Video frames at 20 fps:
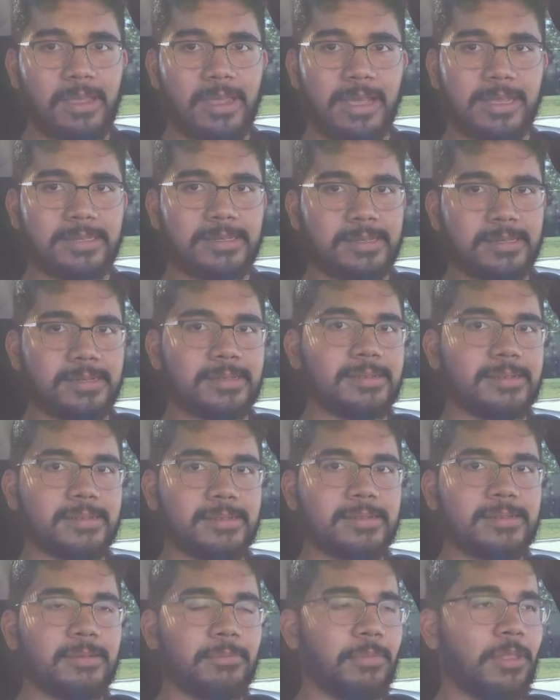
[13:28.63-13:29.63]
has
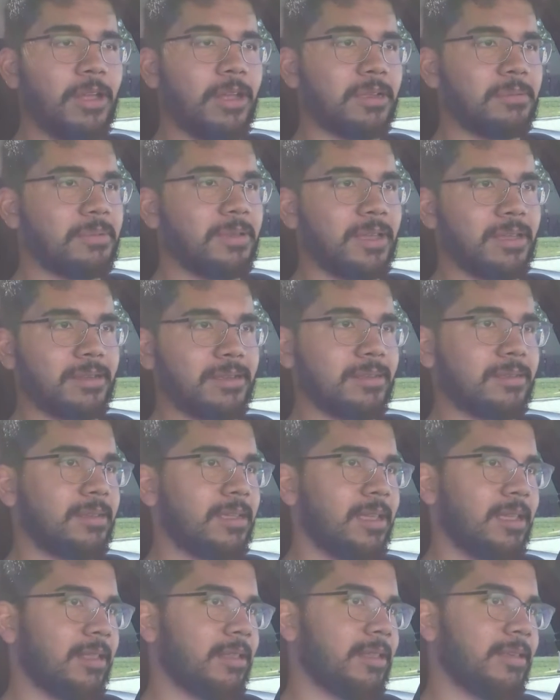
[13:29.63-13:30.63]
a blog about it,
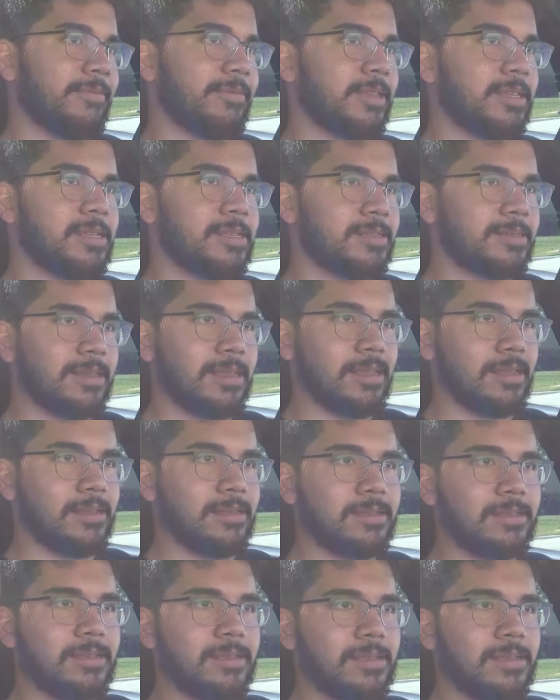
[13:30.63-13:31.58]
and even he said